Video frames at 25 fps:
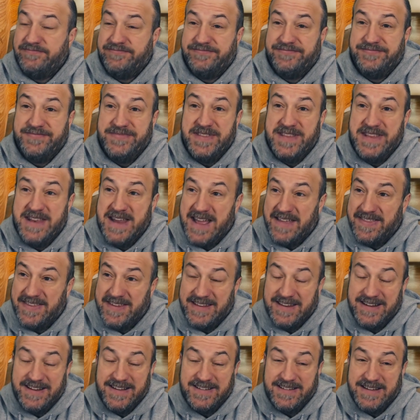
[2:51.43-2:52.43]
nothing
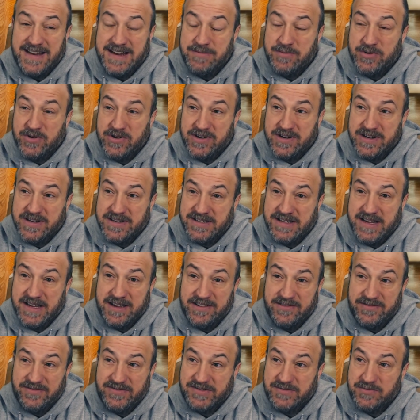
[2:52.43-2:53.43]
in this neighborhood is
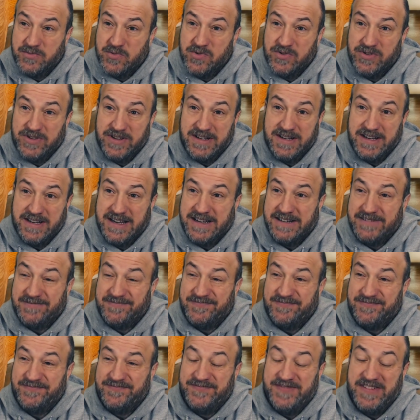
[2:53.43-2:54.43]
selling for more than like
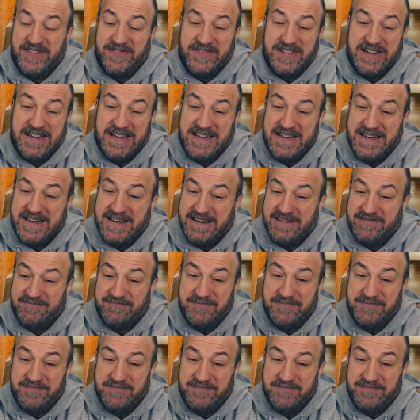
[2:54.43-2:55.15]
50,